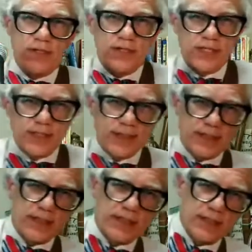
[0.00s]
You see,
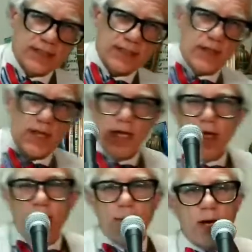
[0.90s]

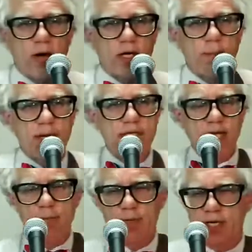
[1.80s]
America by
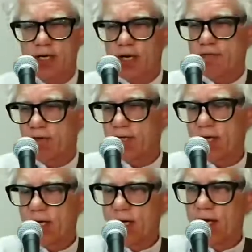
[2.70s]
Simon and
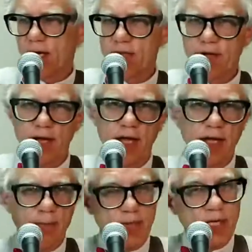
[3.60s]
Garfunkel. I love it,
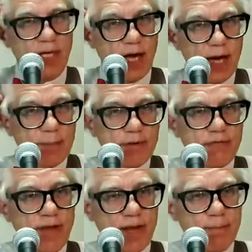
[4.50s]
and being an opera
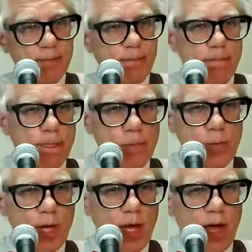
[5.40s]
fan,
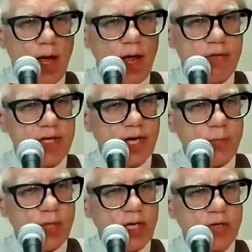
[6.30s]
every
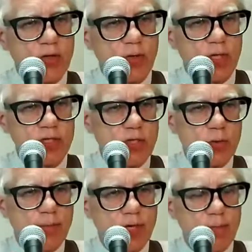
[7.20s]
time we got to, so we
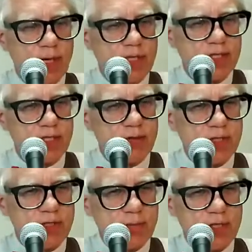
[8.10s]
bought a pack of
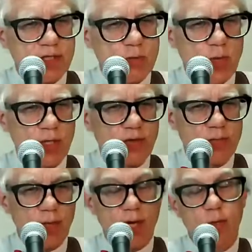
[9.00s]
cigarettes and Mrs. Wagner's.
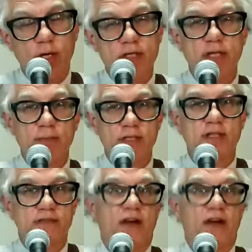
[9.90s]
I want to sing Mrs.